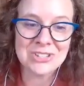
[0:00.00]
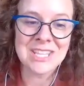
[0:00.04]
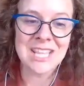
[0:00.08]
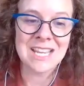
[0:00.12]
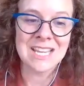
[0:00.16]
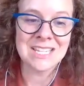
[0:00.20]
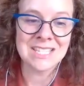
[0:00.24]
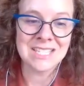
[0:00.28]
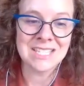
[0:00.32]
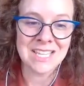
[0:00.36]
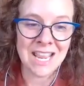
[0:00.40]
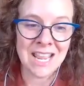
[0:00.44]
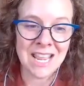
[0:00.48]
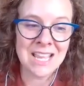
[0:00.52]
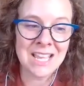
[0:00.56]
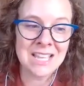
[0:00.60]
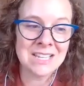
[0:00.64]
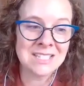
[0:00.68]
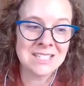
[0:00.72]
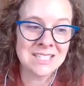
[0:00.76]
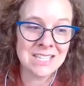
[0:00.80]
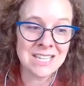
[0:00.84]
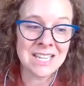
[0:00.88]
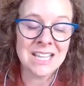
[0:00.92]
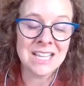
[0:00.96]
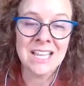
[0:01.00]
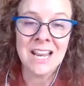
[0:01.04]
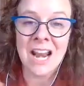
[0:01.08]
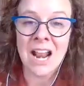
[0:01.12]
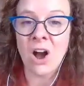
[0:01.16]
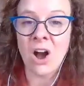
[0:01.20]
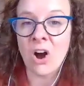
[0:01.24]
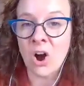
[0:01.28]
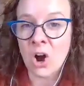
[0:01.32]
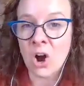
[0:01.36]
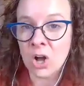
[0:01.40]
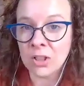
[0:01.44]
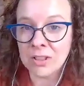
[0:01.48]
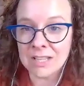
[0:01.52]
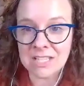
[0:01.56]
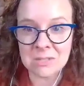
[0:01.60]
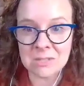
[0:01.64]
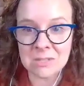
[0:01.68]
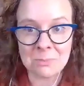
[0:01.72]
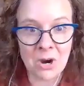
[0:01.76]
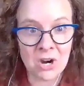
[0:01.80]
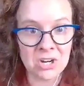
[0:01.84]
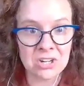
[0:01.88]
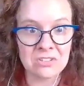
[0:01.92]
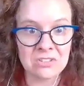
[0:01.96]
They see it all as
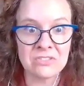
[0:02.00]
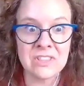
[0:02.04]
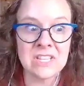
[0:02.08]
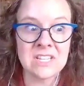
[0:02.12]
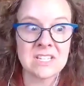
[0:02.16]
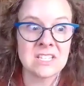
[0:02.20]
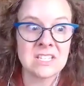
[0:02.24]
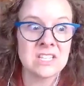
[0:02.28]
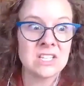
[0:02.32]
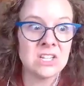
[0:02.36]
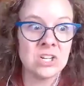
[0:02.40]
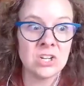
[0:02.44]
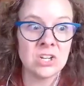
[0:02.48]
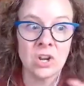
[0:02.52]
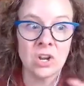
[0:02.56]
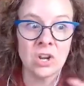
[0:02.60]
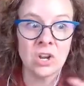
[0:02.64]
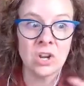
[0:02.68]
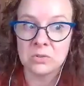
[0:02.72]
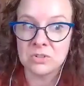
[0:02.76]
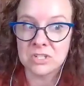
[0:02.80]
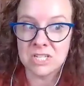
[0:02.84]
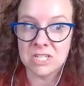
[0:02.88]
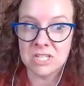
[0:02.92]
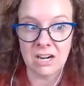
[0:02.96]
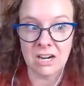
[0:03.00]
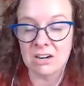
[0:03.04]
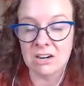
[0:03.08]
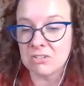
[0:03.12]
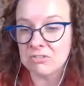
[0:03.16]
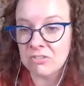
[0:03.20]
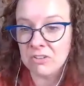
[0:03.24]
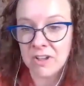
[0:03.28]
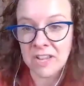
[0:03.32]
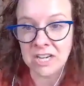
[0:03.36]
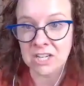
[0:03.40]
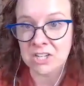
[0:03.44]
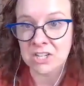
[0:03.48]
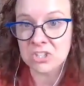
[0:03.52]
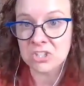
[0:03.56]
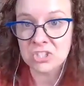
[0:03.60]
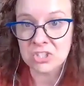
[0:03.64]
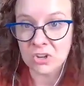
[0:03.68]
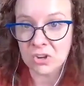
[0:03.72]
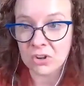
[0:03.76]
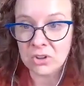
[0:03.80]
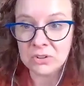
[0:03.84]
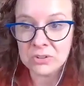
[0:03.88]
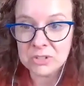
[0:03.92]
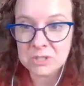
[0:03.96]
part of this, terrifying
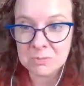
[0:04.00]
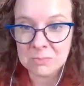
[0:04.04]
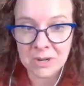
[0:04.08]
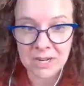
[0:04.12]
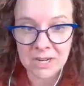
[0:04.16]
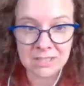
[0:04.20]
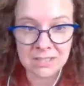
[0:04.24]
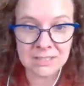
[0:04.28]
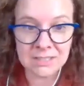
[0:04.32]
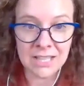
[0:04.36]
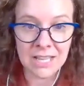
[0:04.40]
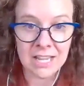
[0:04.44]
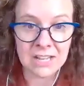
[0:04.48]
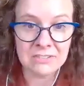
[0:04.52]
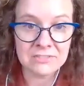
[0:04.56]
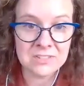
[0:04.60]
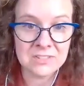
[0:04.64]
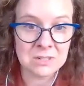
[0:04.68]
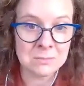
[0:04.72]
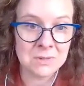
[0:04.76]
assault by the left.